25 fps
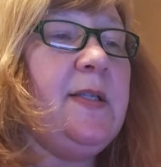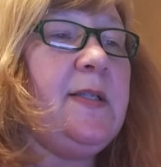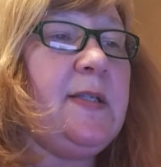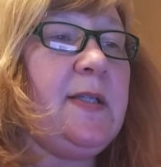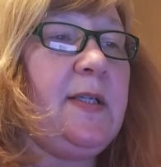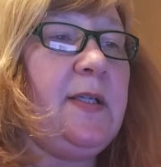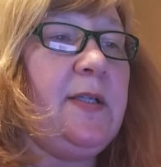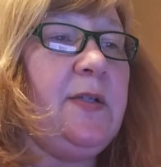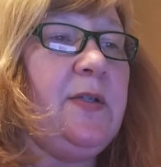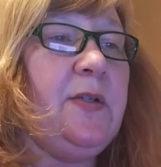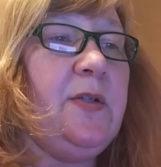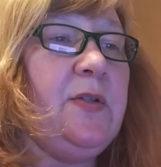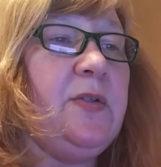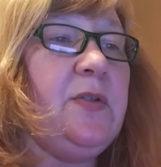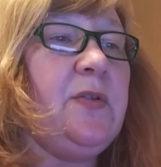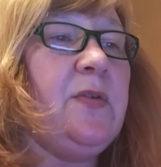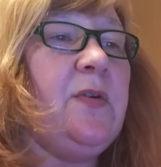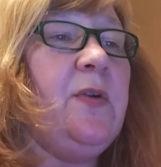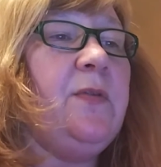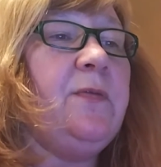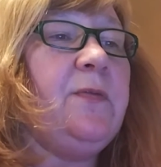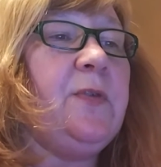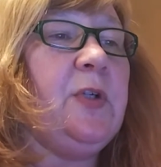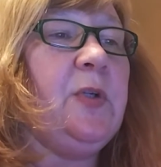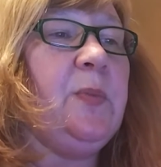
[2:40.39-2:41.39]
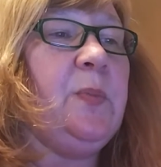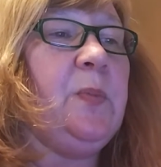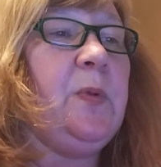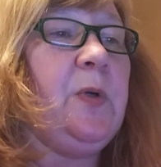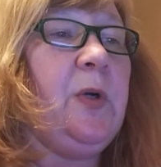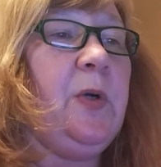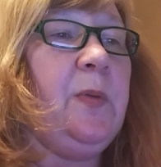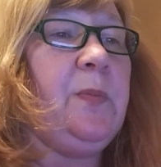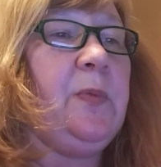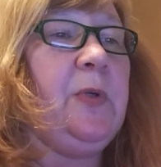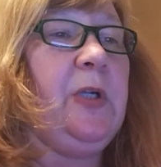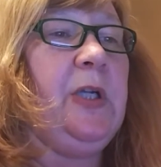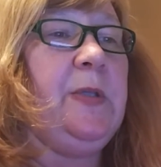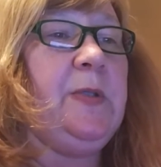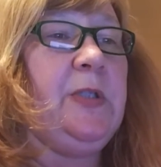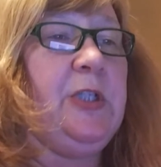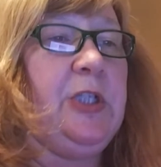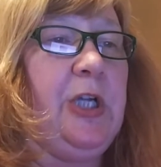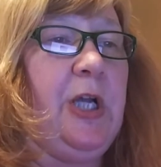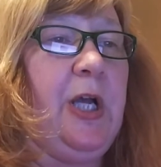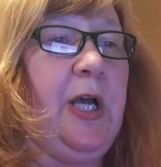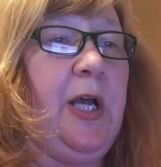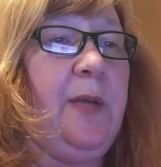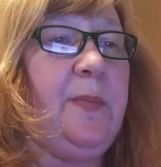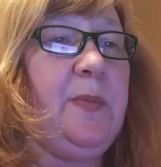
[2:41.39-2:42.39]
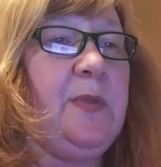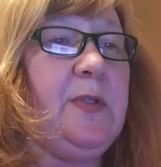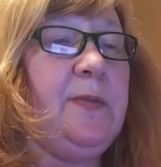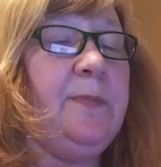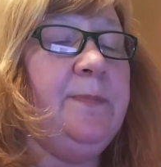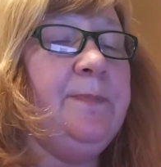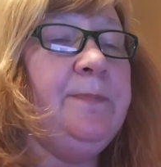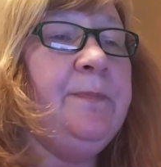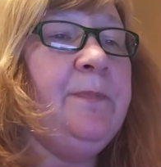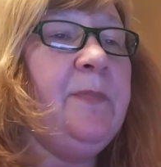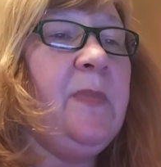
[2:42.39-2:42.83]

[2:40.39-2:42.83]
skills for appropriate jobs,